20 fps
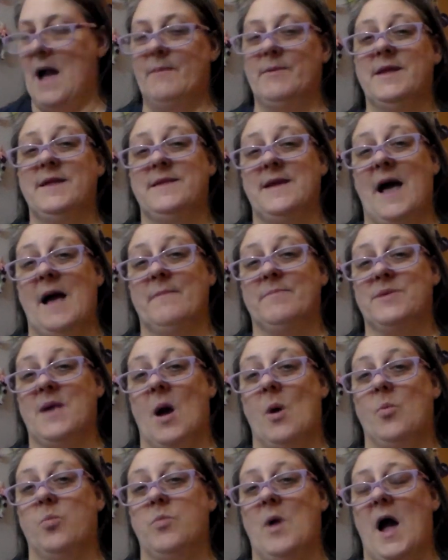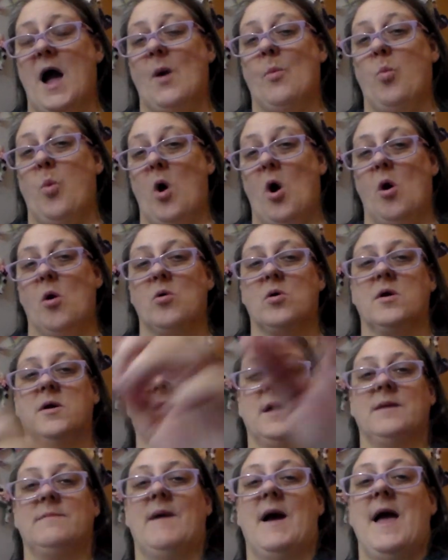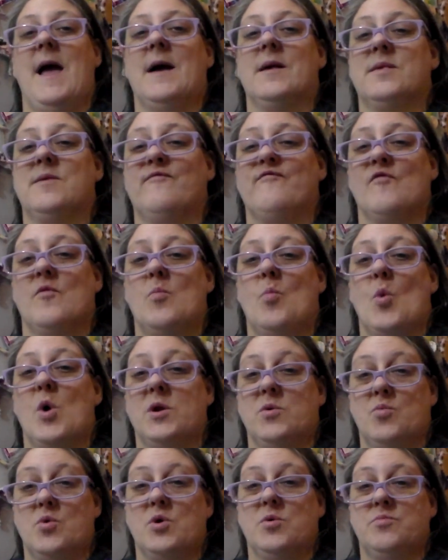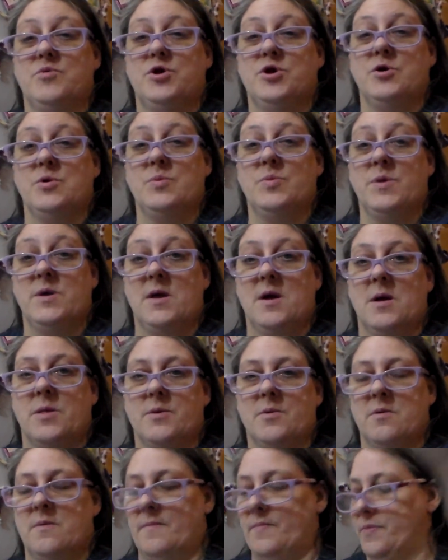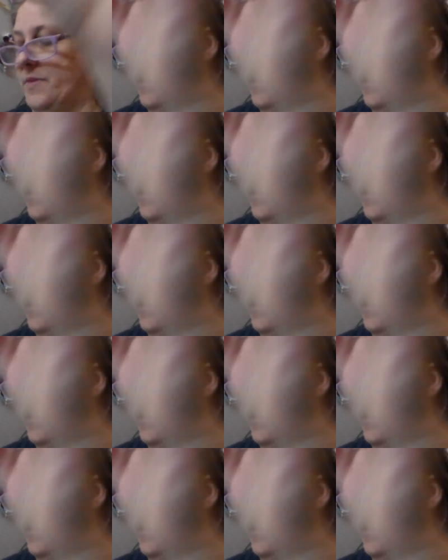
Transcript: how many times I, I walk in my house from one room to the other.